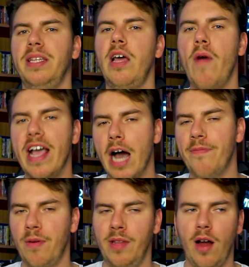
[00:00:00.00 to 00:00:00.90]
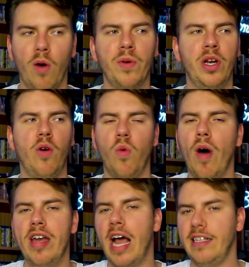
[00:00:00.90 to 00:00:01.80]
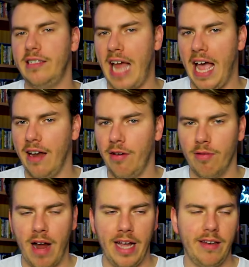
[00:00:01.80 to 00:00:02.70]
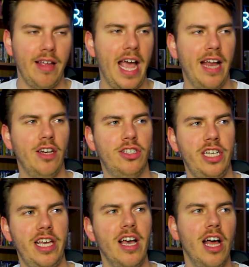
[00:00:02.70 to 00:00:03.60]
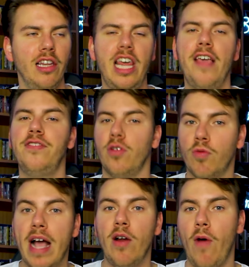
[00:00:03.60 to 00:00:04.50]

But they wake up from their, you know, one-night stand, right? And she leaves right